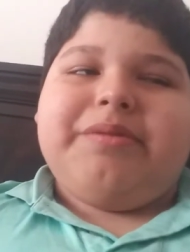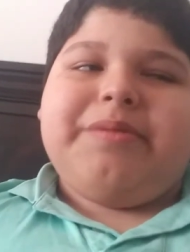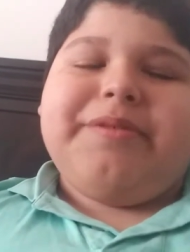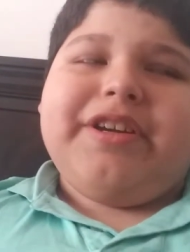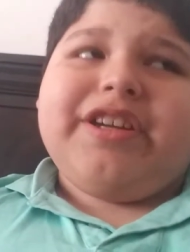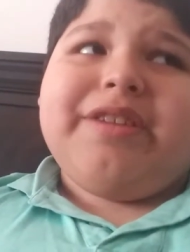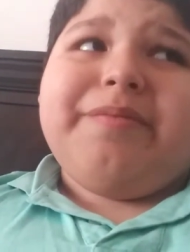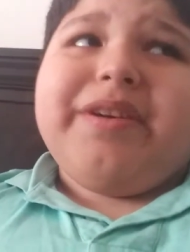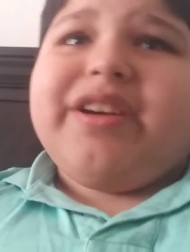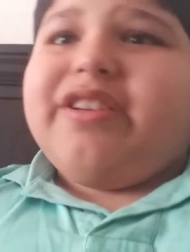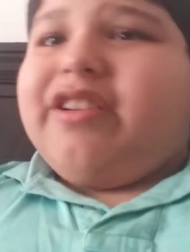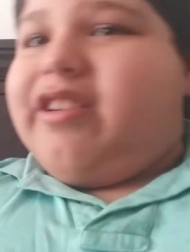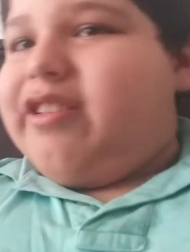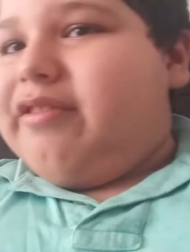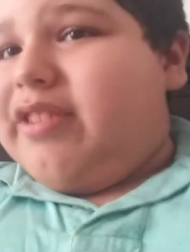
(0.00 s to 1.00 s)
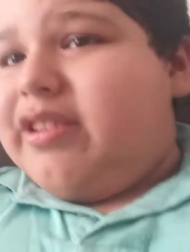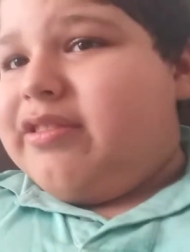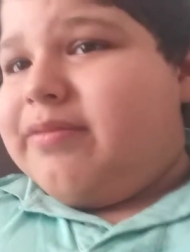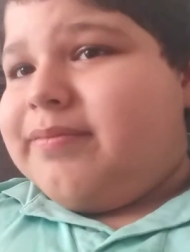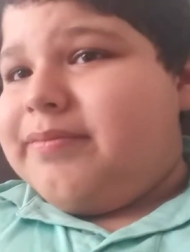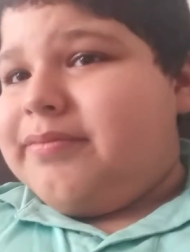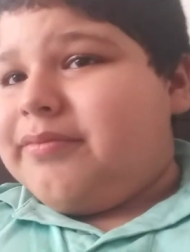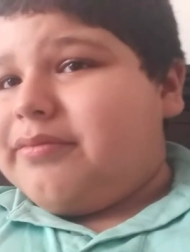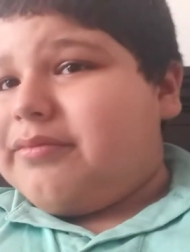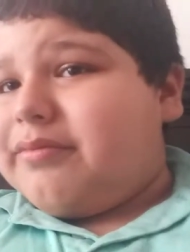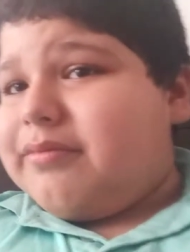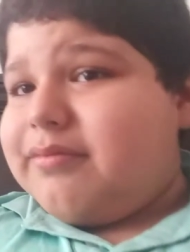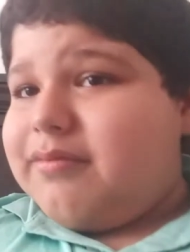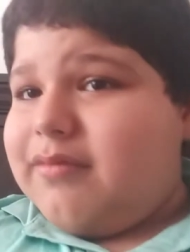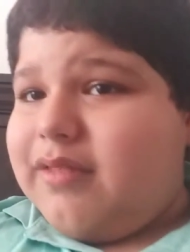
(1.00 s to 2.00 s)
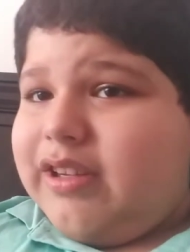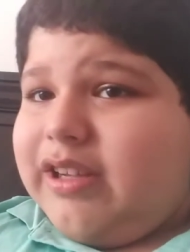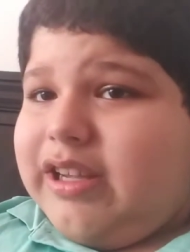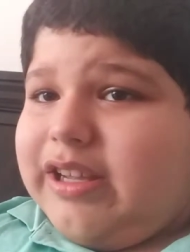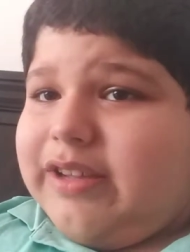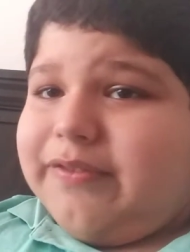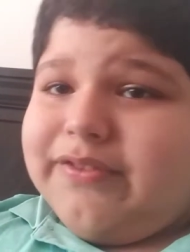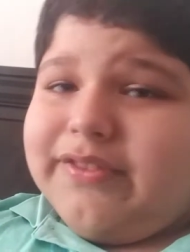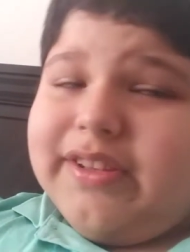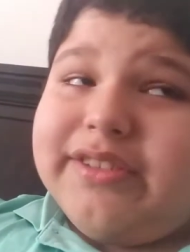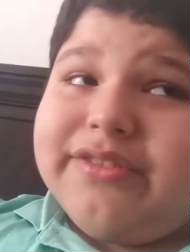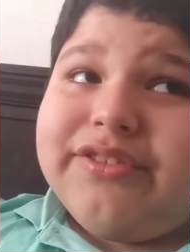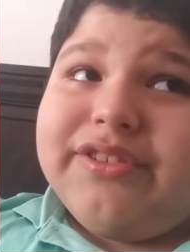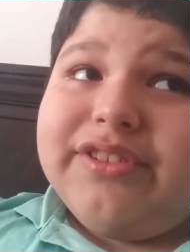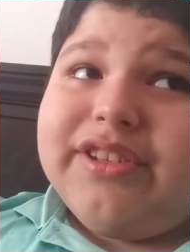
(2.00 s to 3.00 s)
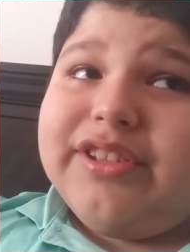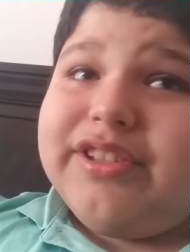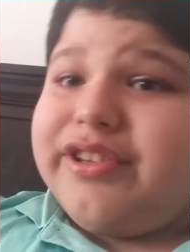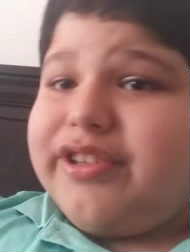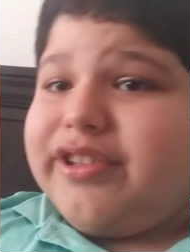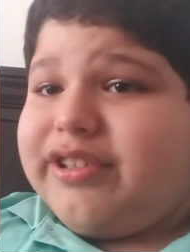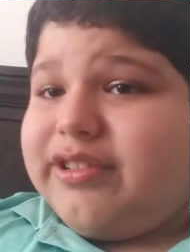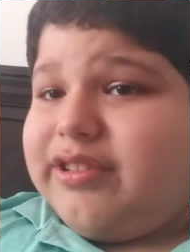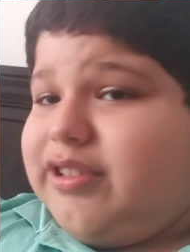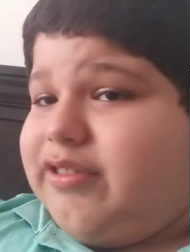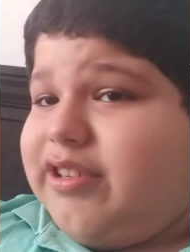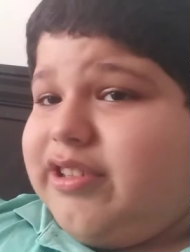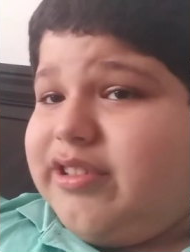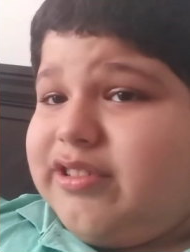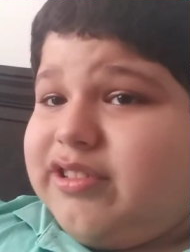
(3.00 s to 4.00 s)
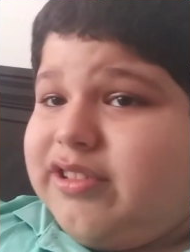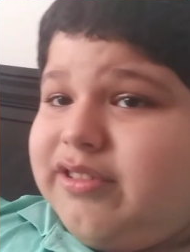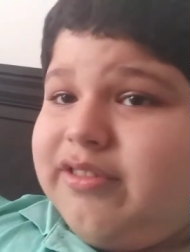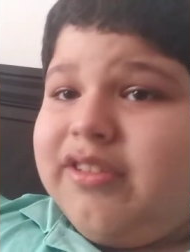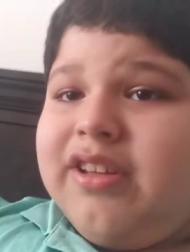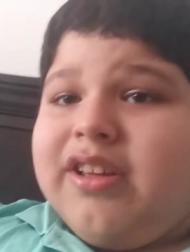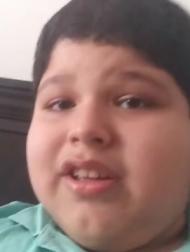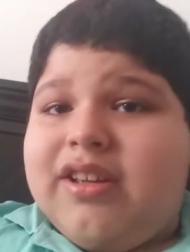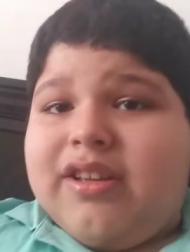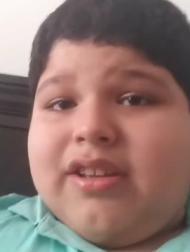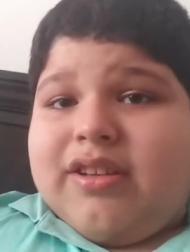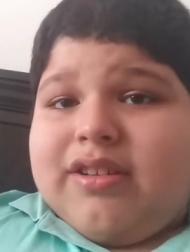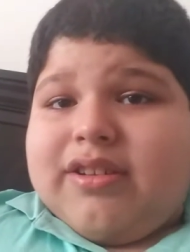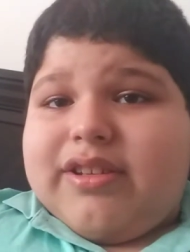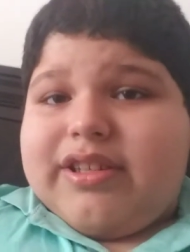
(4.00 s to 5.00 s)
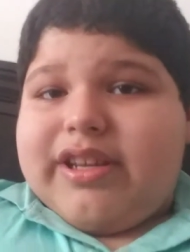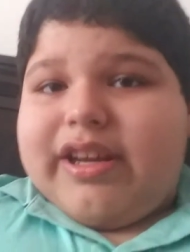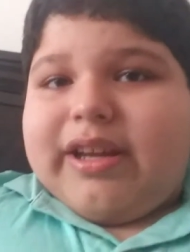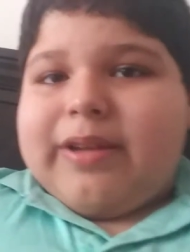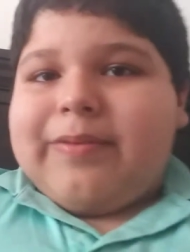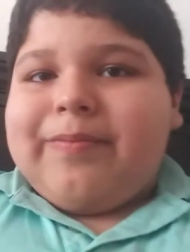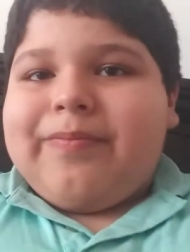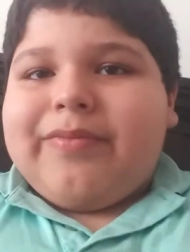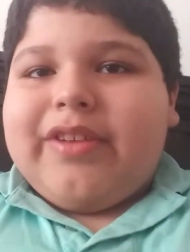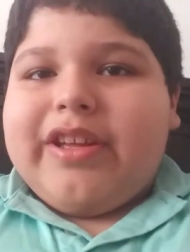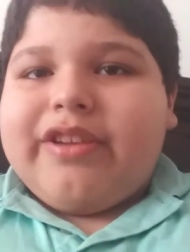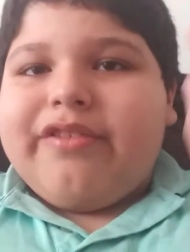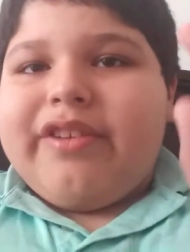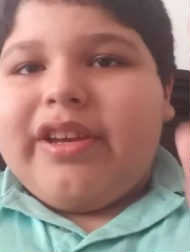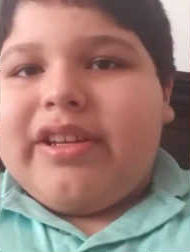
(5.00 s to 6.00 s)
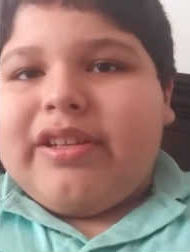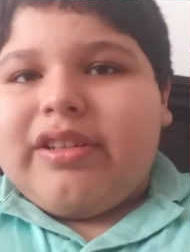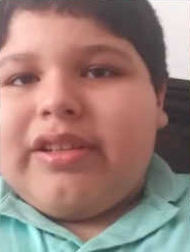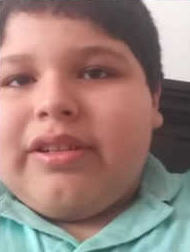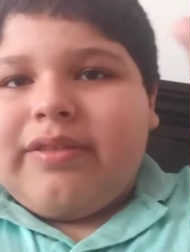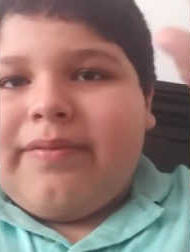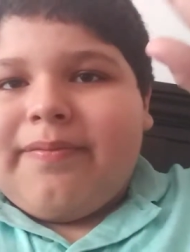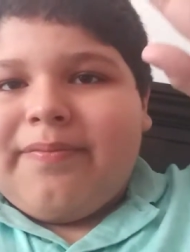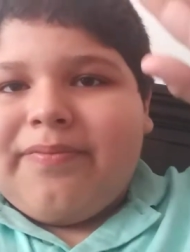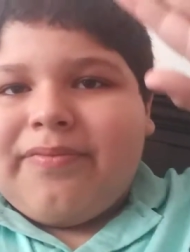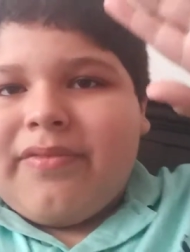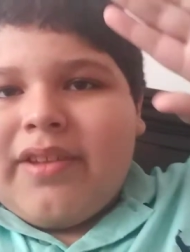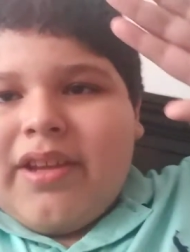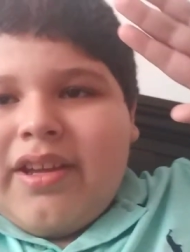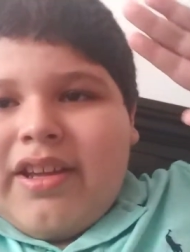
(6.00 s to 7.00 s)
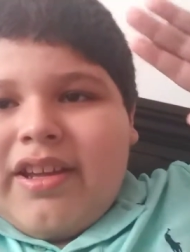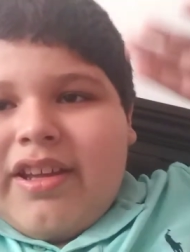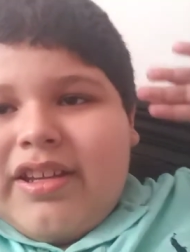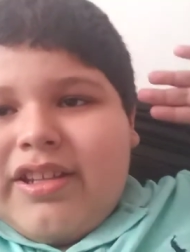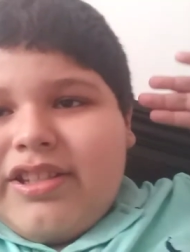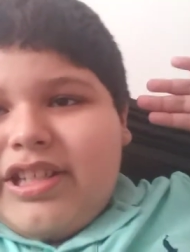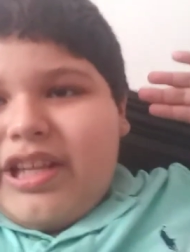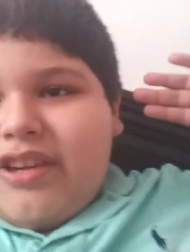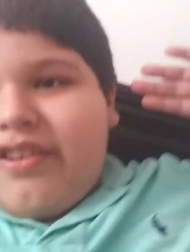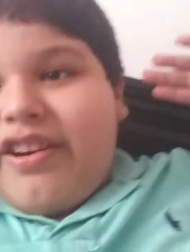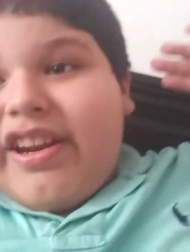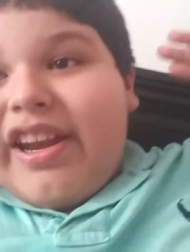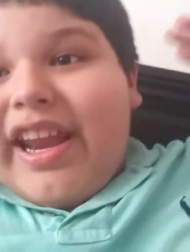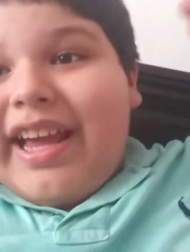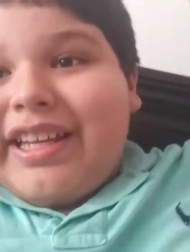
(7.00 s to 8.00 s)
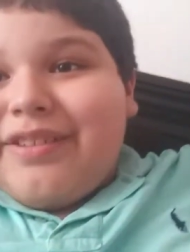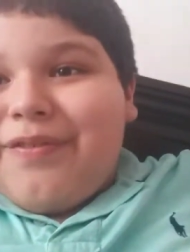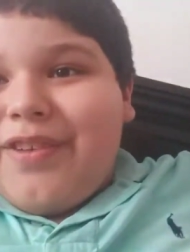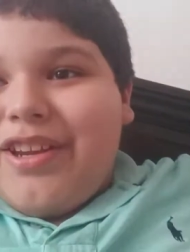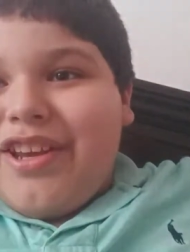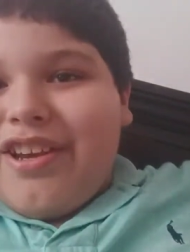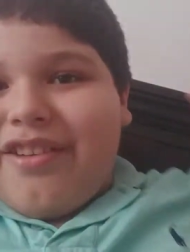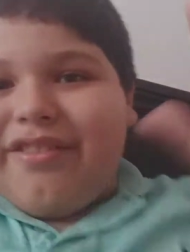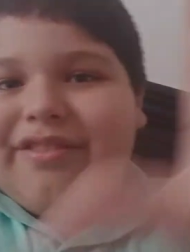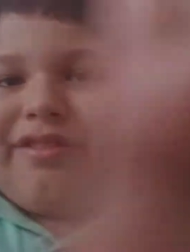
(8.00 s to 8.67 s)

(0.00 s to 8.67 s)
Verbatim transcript: Maybe I can make another one if this one doesn't go good. So yeah, anyways, see you in the next video.